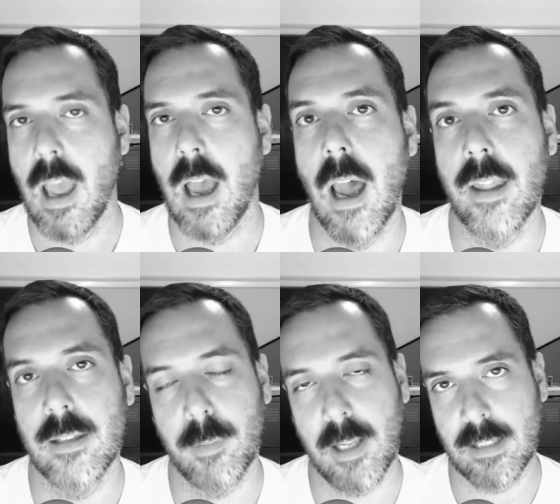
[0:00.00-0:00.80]
Uh,
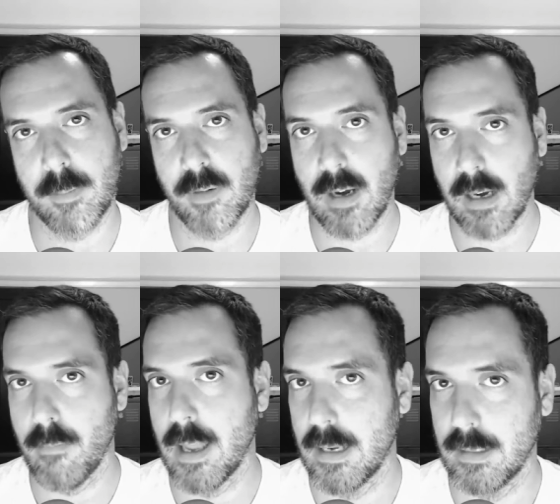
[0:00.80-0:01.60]
this place has been
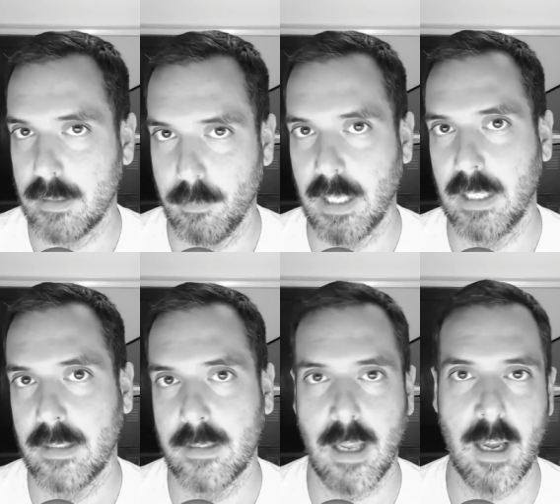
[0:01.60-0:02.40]
recommended to me,
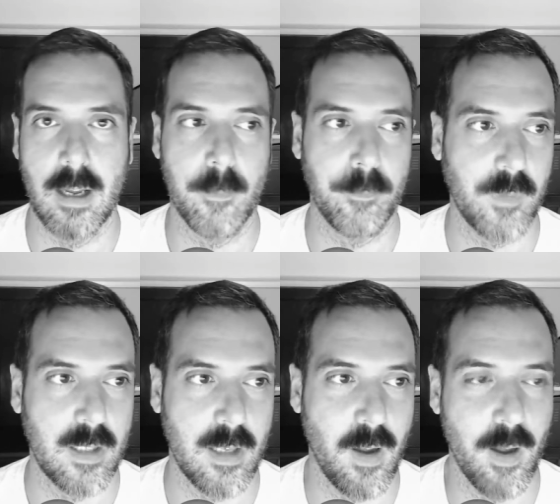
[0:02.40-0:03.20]
um,
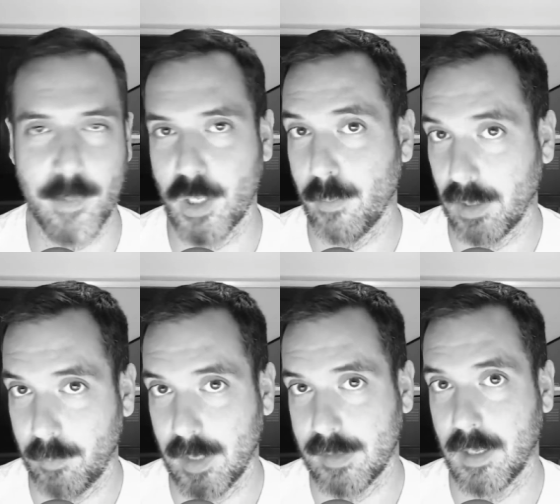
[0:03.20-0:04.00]
so I'm assuming the
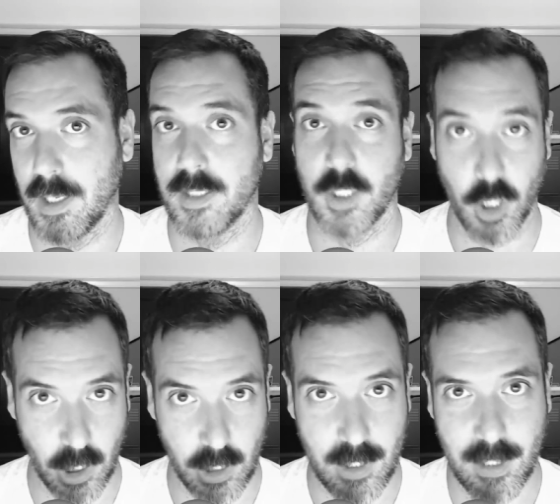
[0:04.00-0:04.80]
pizza is
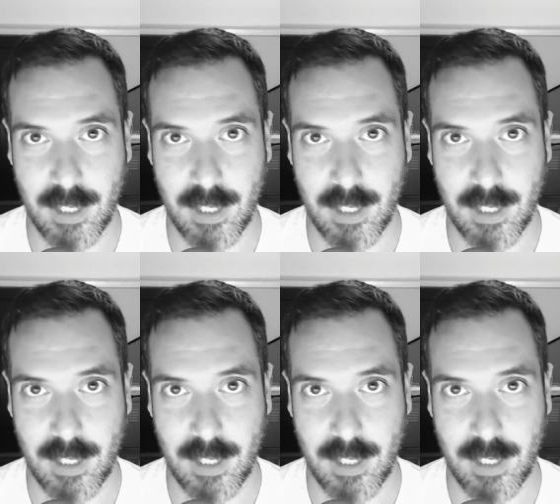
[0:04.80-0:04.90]
good.